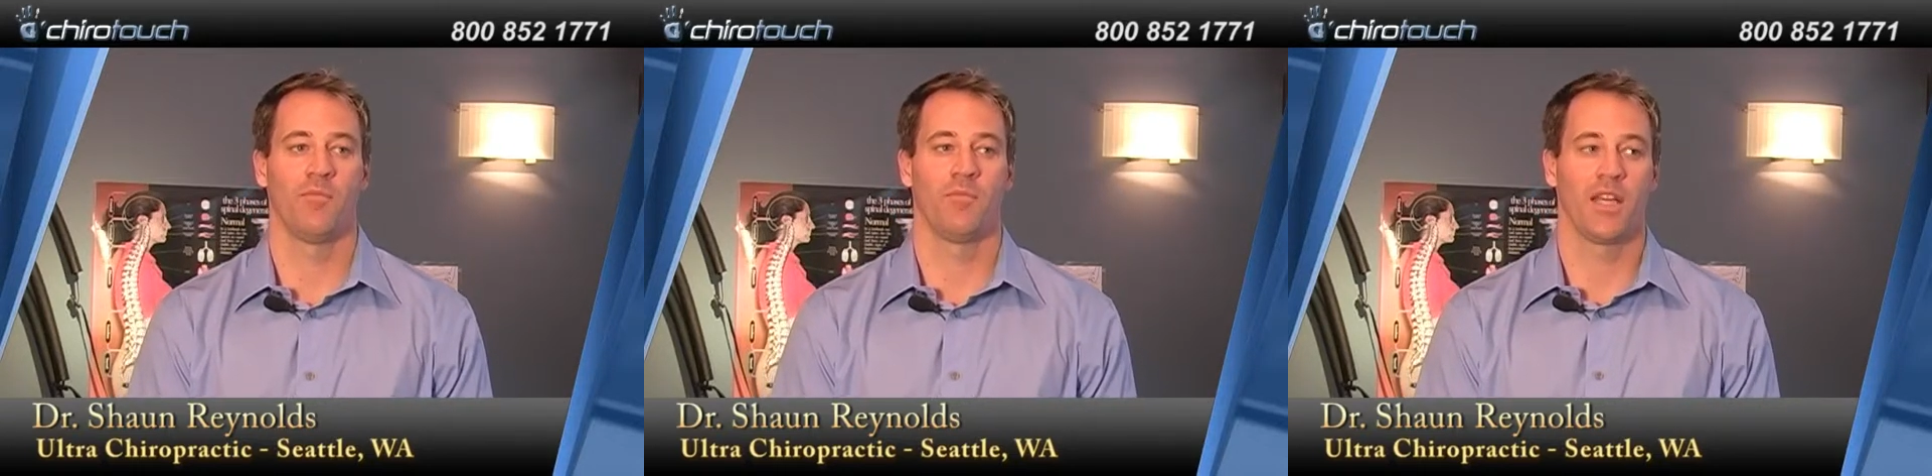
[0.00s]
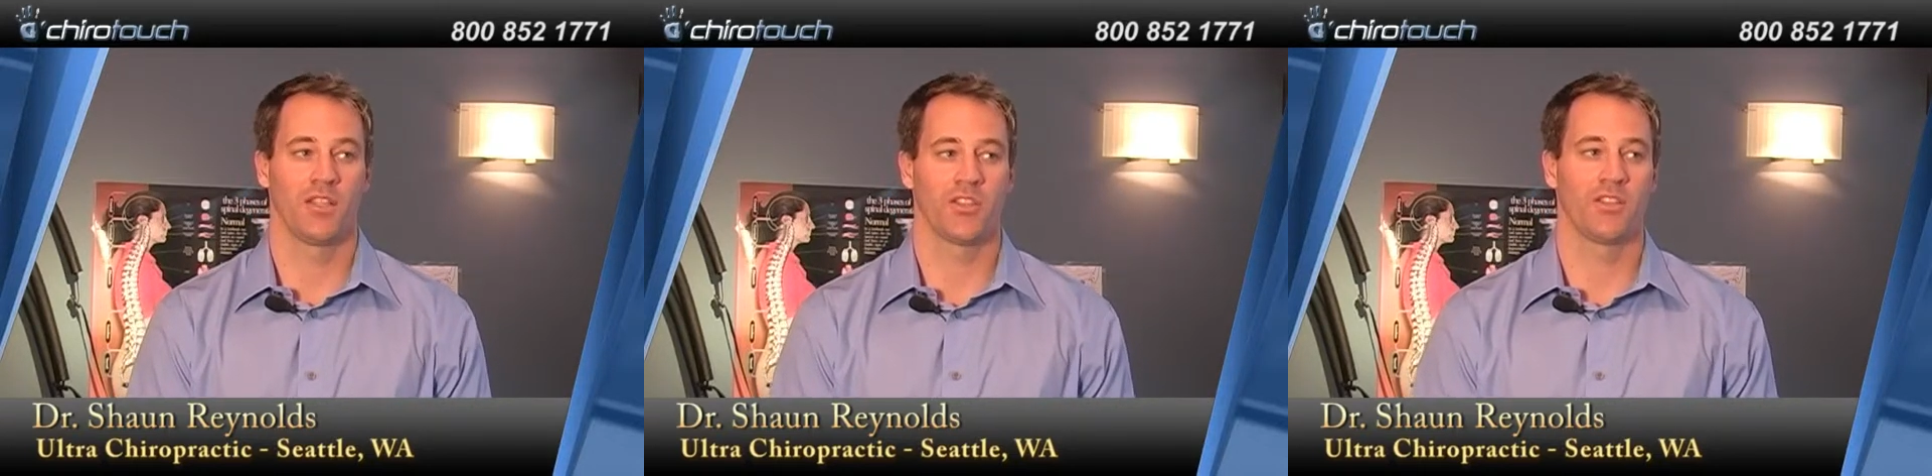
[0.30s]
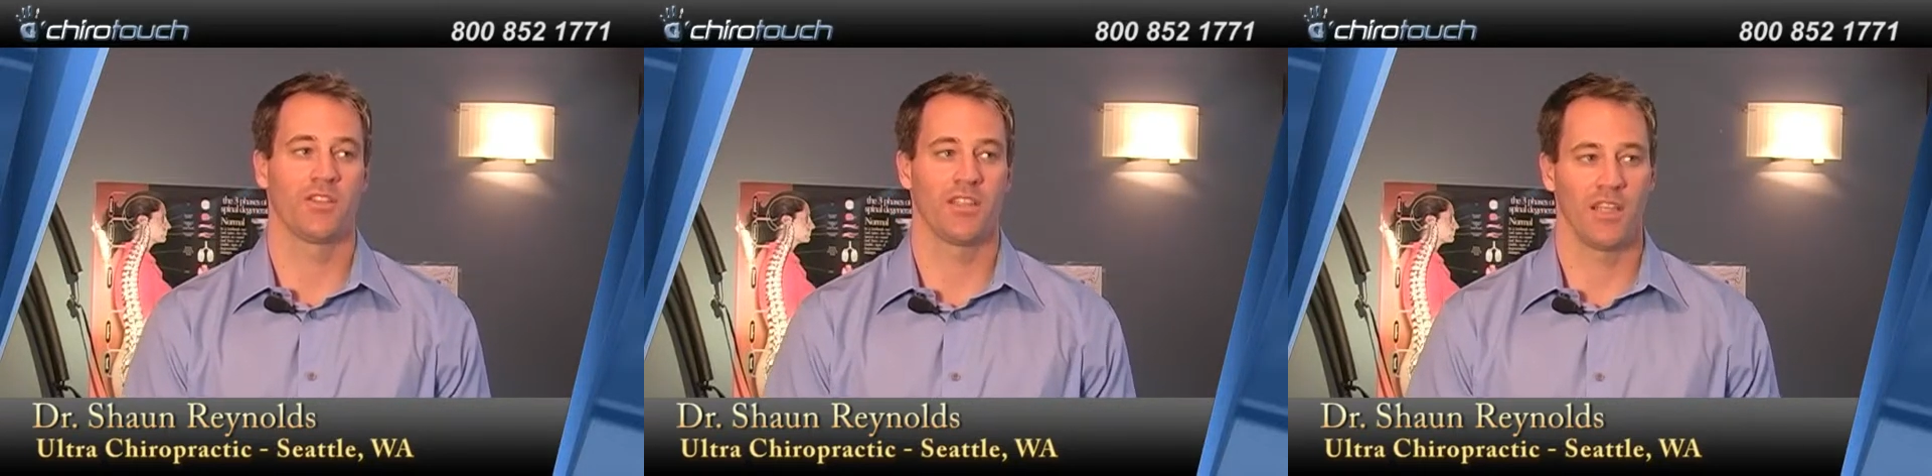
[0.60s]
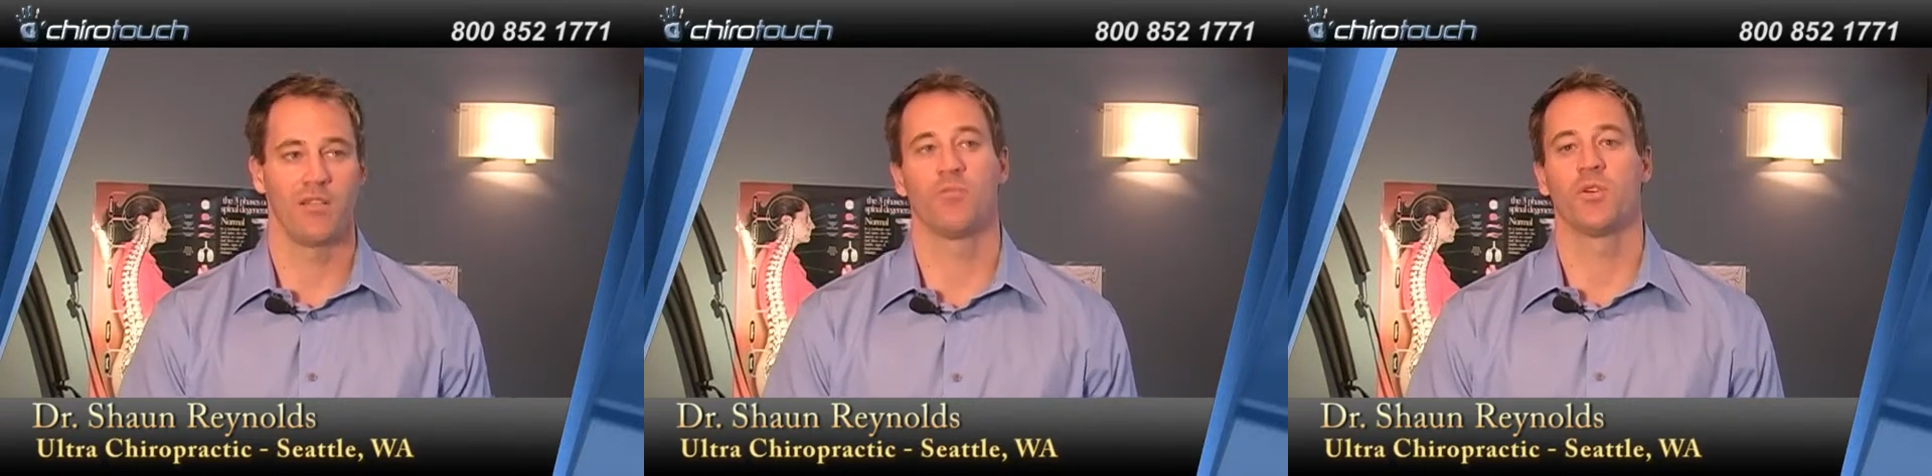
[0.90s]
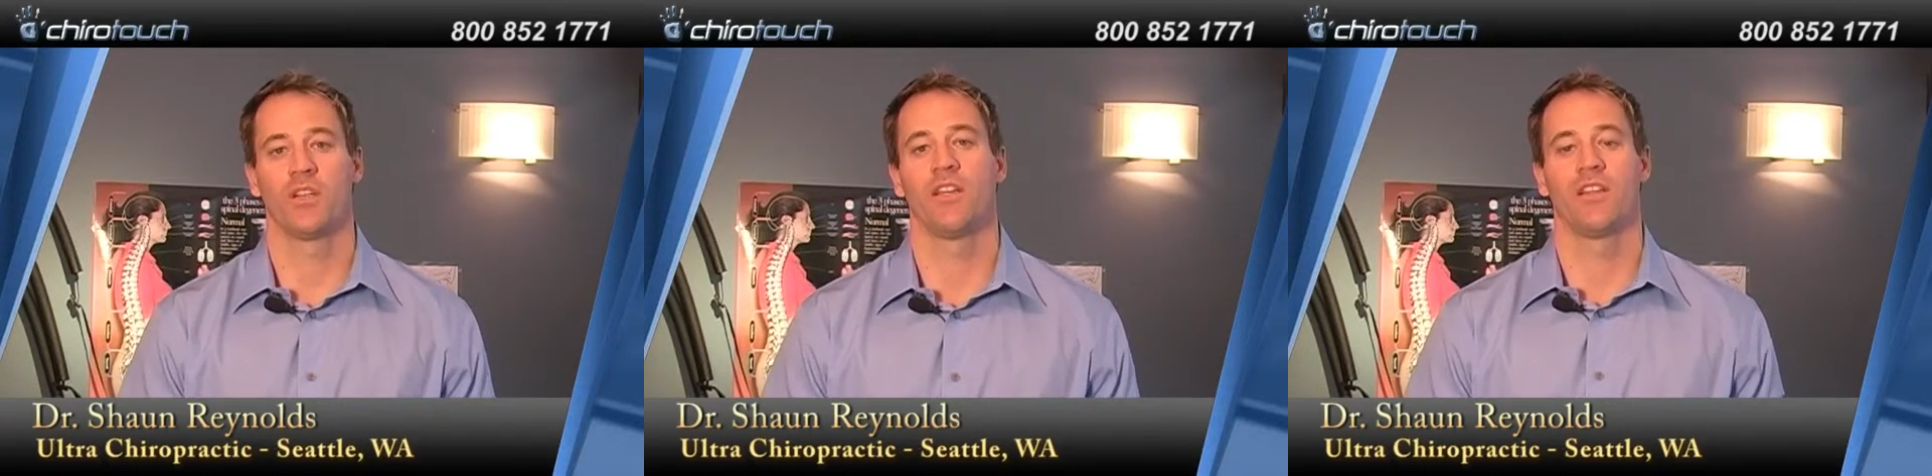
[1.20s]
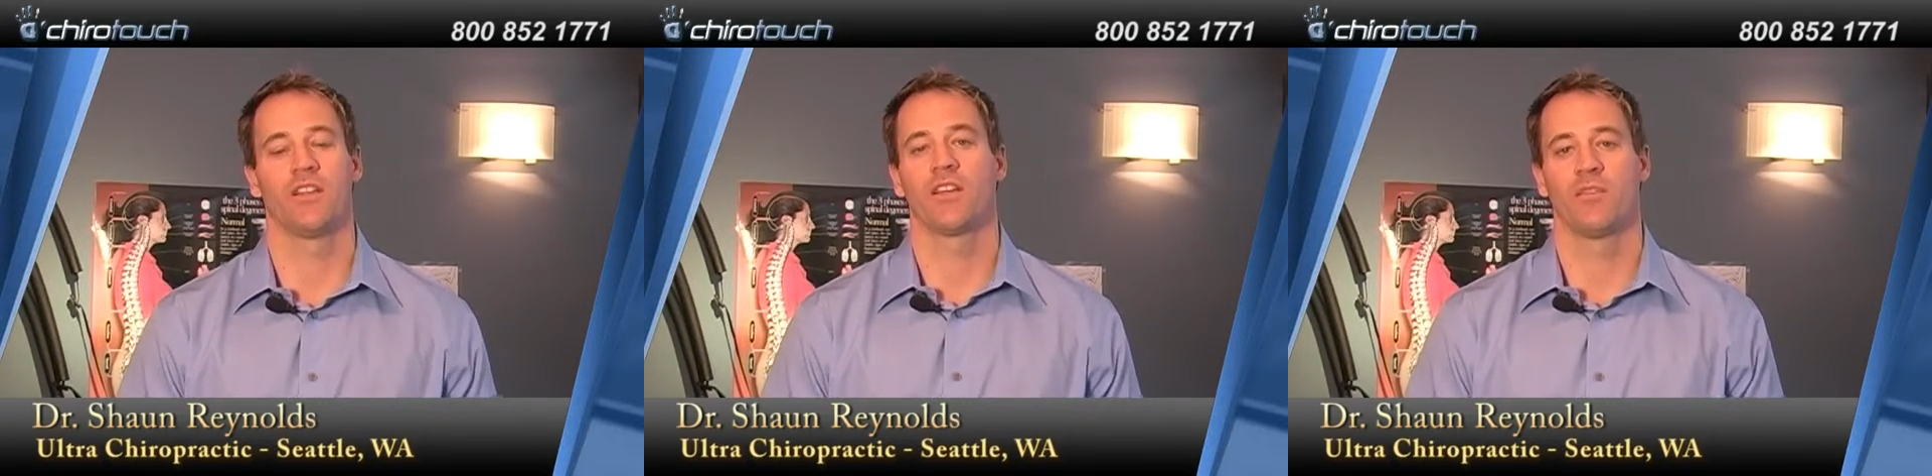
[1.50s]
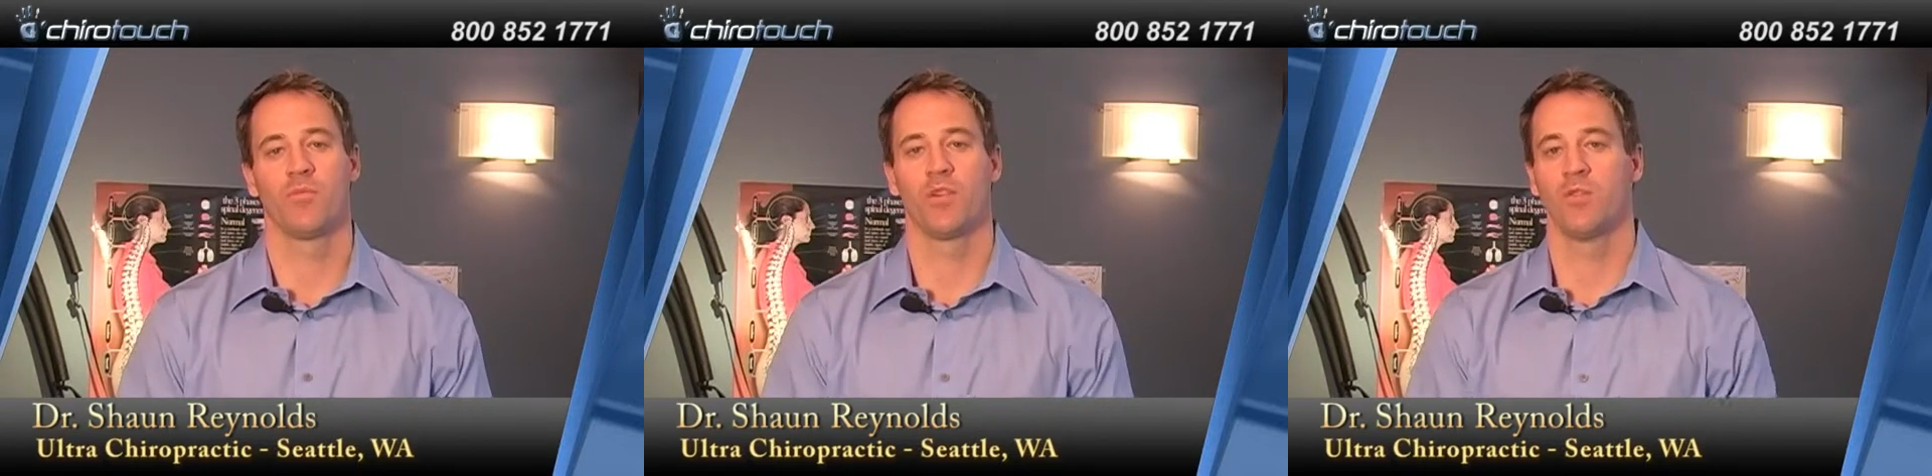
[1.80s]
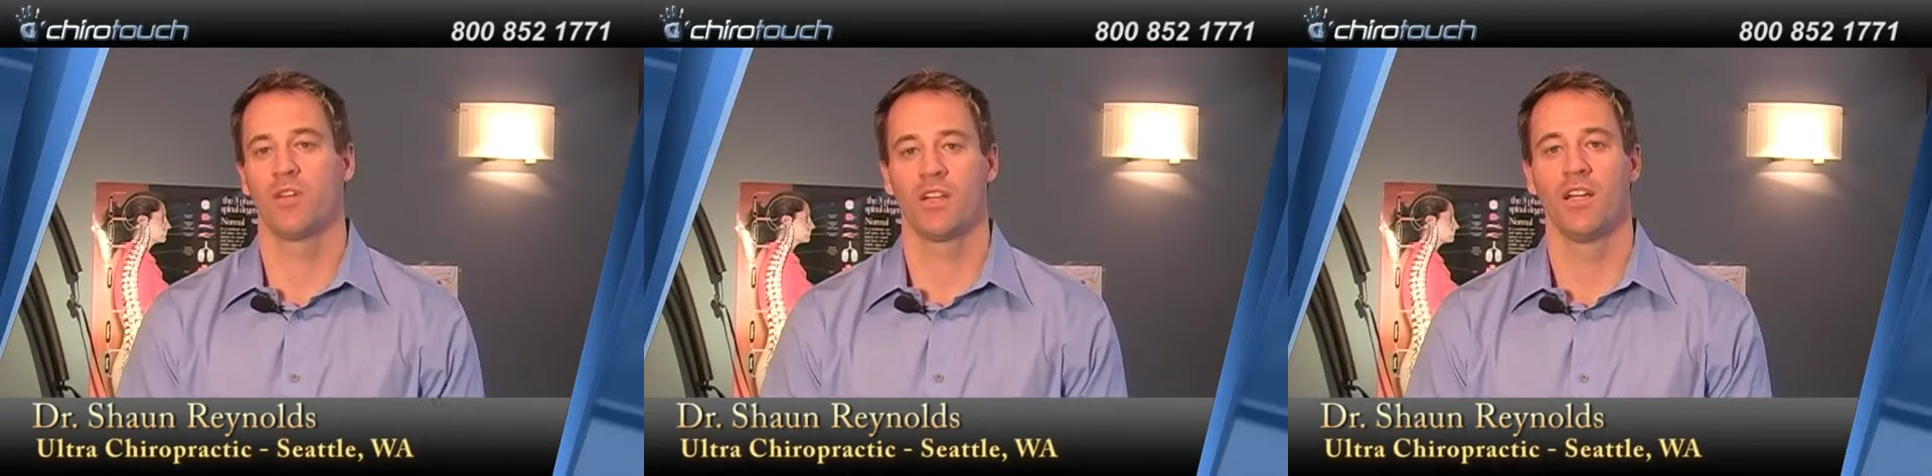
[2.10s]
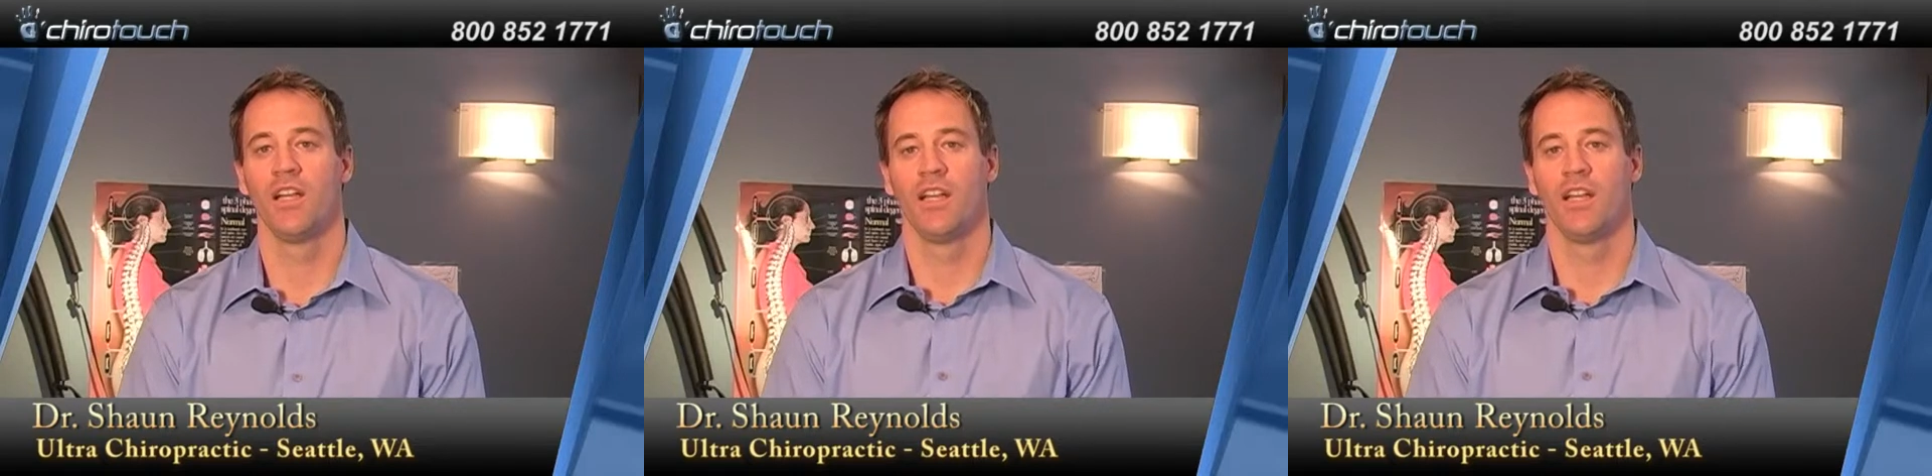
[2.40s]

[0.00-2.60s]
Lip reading: patients inputted into the computer,